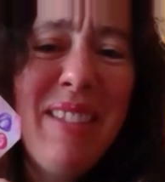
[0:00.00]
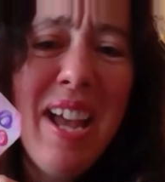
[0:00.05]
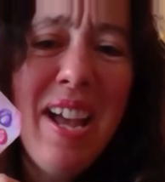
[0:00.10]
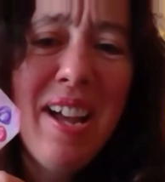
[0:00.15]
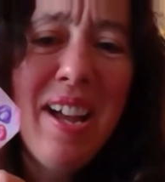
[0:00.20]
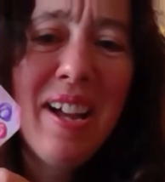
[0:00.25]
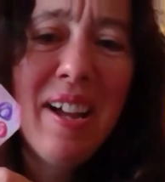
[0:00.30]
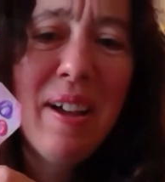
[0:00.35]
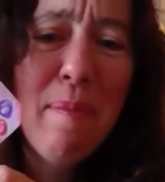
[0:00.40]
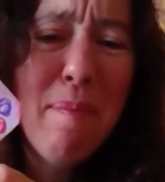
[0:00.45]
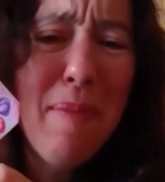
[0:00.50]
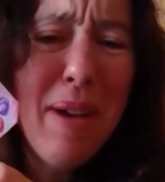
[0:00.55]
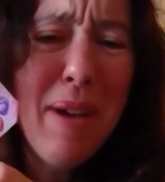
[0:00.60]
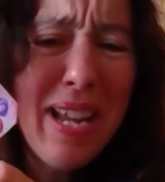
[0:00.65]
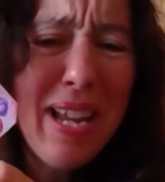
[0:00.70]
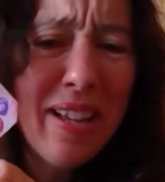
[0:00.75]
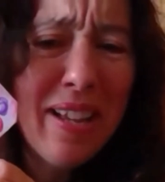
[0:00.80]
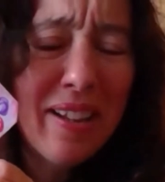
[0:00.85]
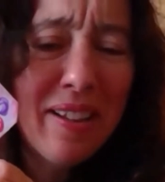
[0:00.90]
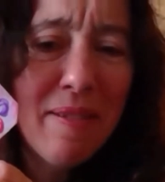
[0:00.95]
Yeah,
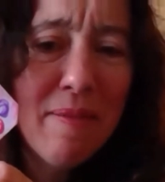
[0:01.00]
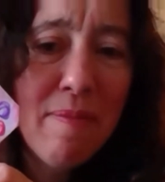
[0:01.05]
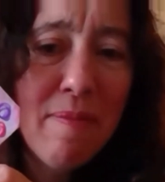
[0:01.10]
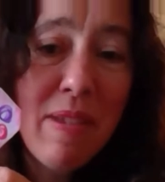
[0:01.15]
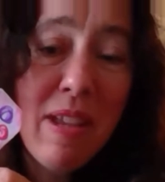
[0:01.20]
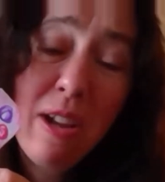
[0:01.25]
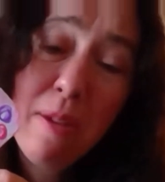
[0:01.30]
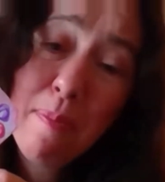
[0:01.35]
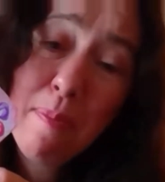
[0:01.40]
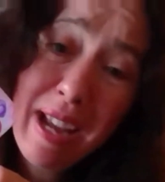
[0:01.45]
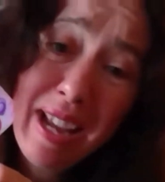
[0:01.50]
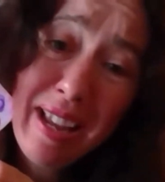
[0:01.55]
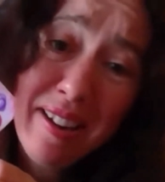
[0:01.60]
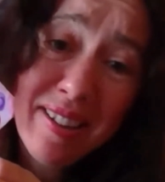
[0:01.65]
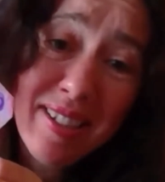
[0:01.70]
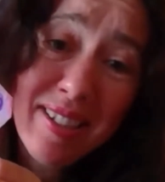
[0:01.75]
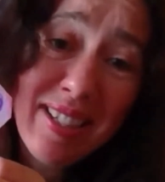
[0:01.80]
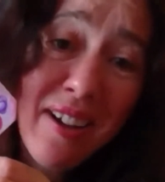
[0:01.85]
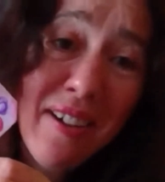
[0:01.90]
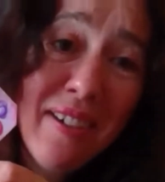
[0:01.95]
you can make a
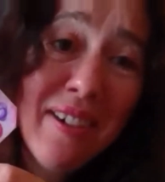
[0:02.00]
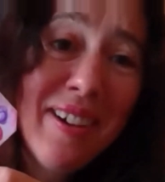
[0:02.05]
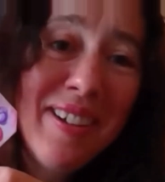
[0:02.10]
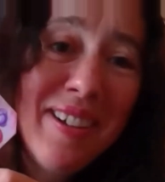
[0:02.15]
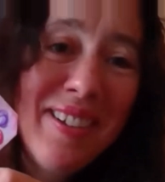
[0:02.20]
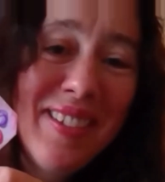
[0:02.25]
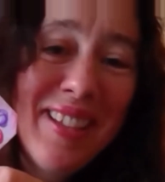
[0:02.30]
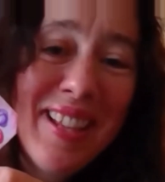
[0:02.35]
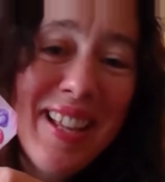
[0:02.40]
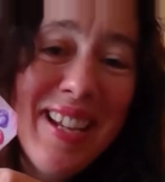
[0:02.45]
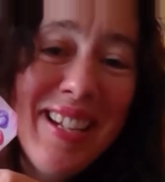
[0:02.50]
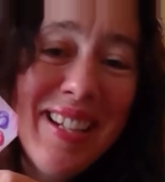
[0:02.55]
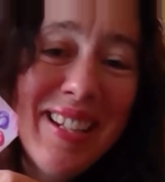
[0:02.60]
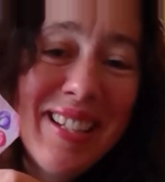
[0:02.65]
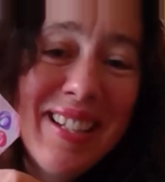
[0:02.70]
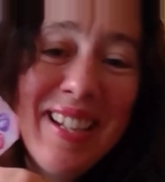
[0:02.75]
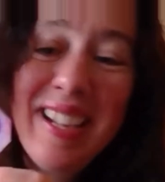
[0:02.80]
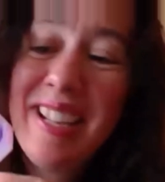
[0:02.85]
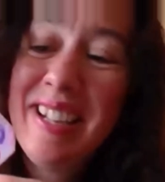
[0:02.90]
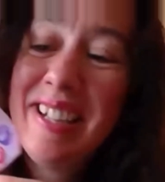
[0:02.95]
nice card.
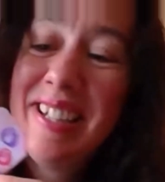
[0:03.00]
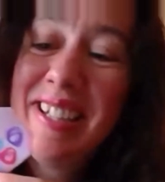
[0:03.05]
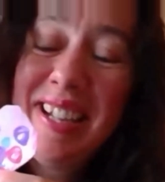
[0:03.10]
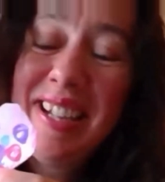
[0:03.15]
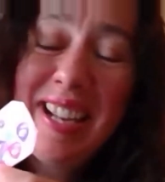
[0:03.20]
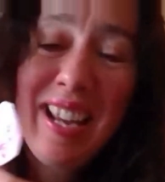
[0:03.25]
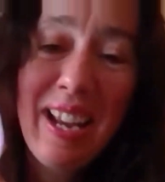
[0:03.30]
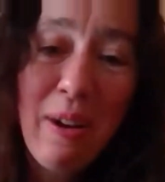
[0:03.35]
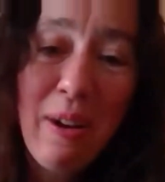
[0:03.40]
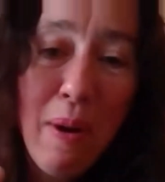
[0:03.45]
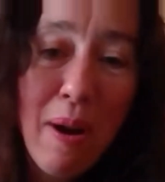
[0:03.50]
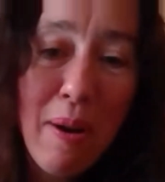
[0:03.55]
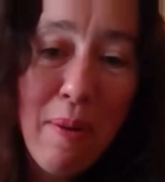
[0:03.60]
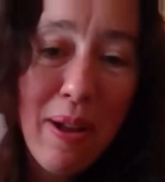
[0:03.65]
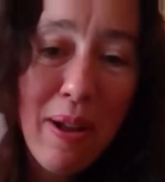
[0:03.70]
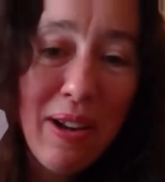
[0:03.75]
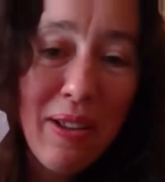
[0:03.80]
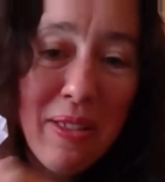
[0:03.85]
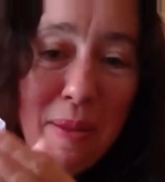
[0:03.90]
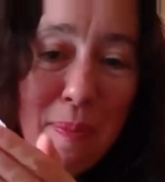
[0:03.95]
This you could stick it quite
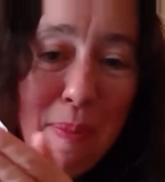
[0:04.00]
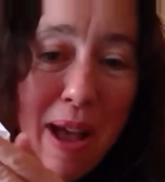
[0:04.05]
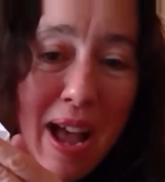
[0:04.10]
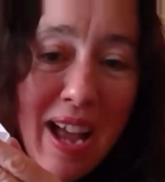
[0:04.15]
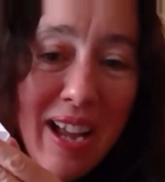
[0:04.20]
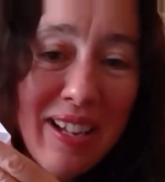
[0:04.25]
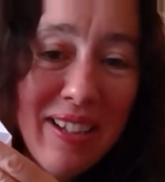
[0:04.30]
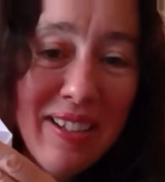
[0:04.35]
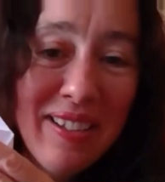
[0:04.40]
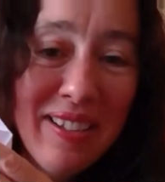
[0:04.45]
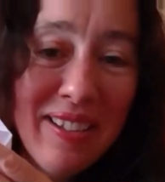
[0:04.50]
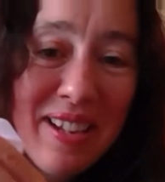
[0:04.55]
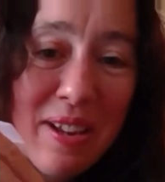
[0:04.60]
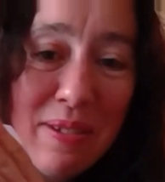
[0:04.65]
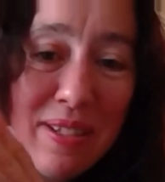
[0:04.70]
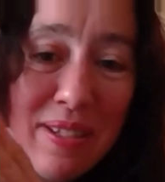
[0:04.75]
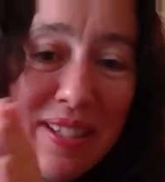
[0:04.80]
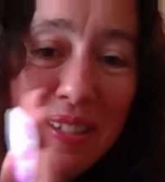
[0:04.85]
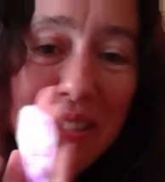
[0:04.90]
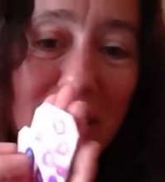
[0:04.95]
well on the back, couldn't
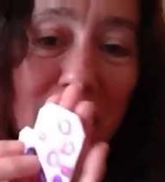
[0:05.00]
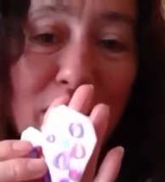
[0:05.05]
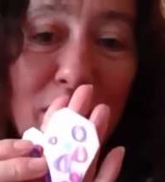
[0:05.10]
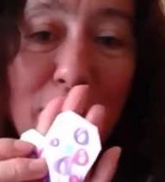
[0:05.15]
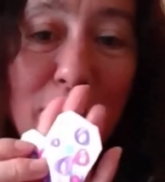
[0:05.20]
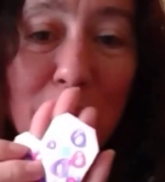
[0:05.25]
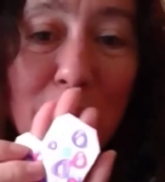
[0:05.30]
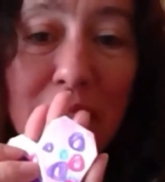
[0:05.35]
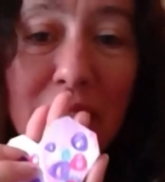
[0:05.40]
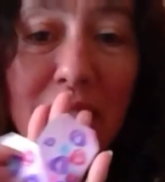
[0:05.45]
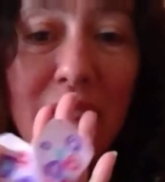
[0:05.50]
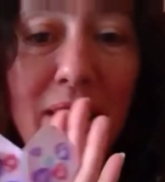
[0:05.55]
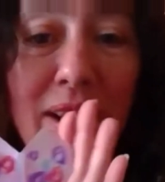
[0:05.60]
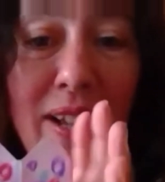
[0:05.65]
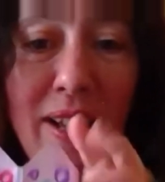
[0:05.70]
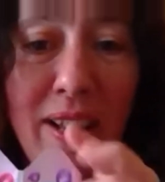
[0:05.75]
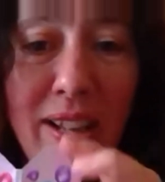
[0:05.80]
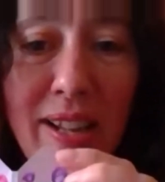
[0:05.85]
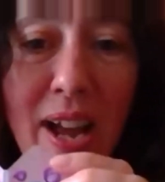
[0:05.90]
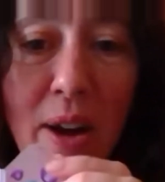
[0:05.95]
you? Some glue, and
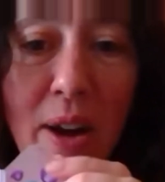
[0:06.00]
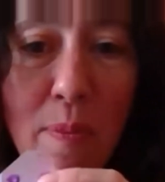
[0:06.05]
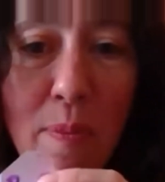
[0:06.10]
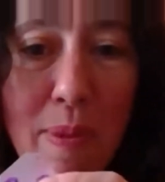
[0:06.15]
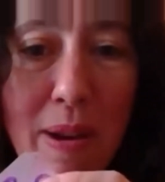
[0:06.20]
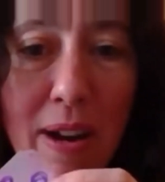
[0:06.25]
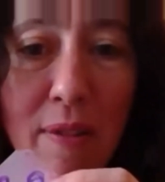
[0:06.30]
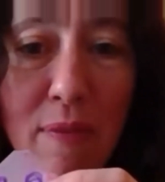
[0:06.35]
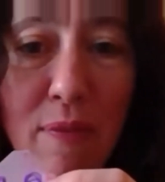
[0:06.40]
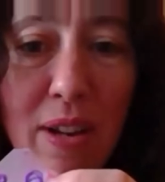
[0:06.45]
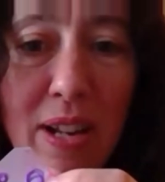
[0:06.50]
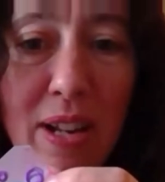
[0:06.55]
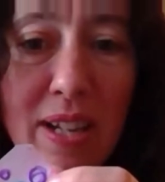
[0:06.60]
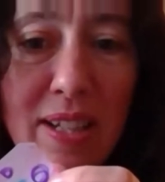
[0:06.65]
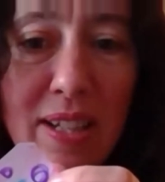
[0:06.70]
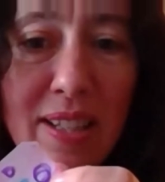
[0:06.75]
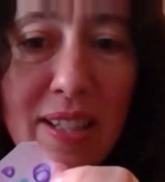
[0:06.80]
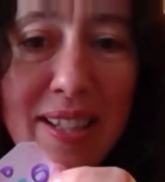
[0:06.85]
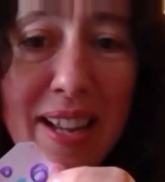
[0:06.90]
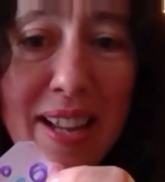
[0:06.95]
that would be lovely
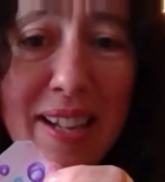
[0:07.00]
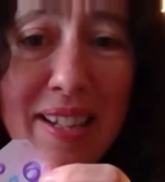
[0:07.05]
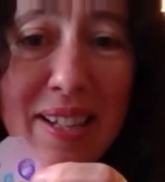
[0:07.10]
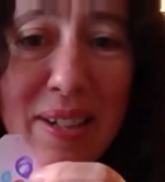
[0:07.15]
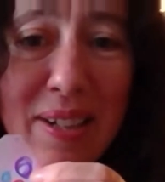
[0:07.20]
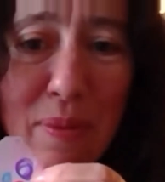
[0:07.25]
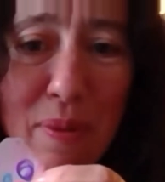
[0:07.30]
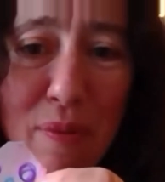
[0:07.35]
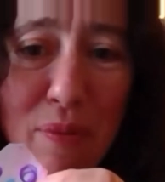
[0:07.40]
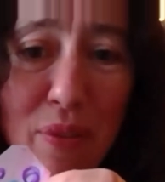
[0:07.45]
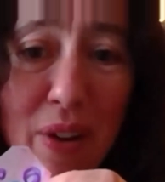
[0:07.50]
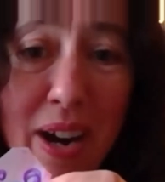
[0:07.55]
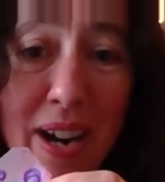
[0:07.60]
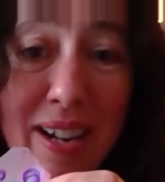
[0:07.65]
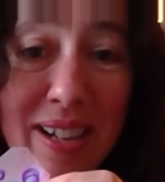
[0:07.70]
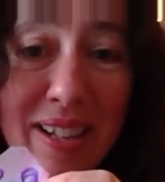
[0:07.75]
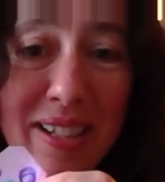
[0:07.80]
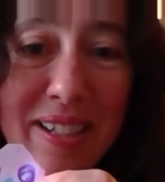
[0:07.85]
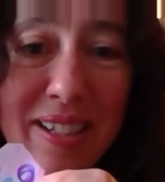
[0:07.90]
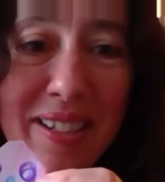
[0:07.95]
to send to a
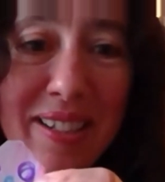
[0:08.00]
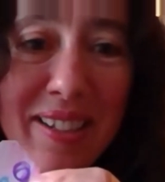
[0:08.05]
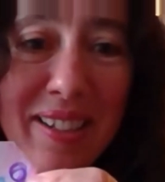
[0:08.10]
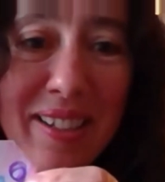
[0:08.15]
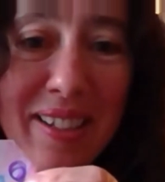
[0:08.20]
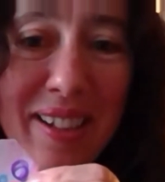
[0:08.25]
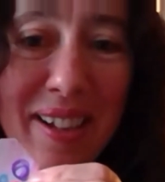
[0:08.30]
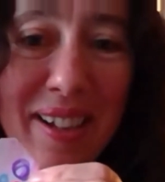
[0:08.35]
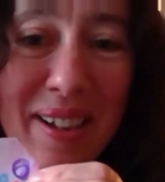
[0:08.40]
friend.